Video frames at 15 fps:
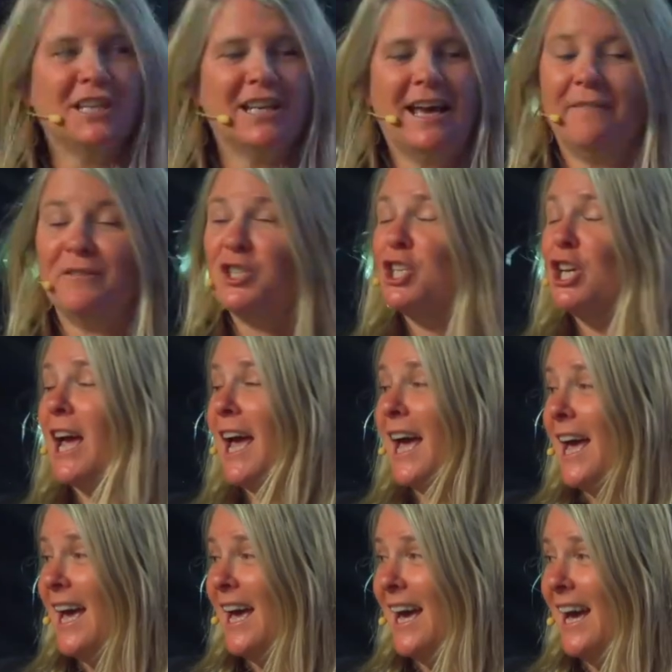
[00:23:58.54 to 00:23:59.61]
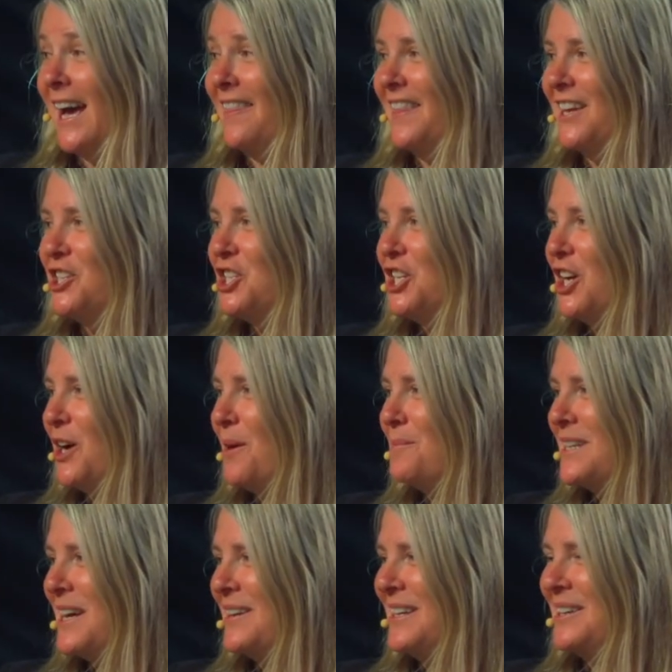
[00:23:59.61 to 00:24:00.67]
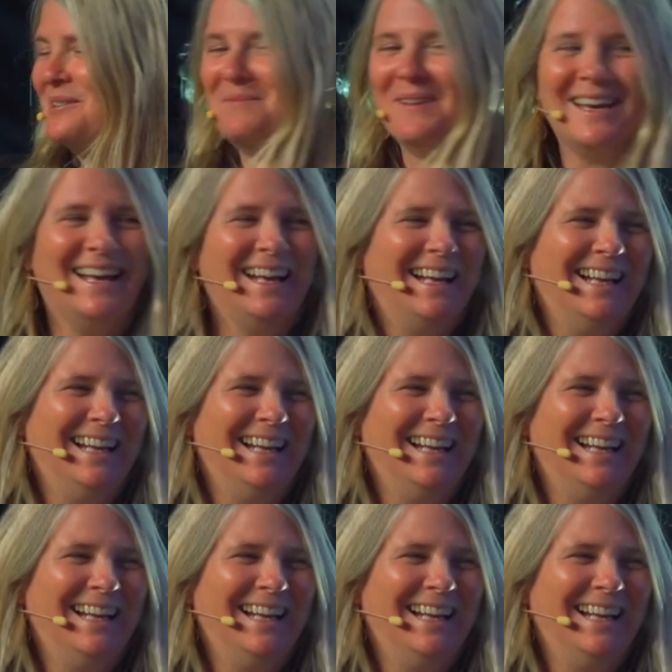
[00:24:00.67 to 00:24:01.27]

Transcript: going to have a chair, and then she calmed down a little bit.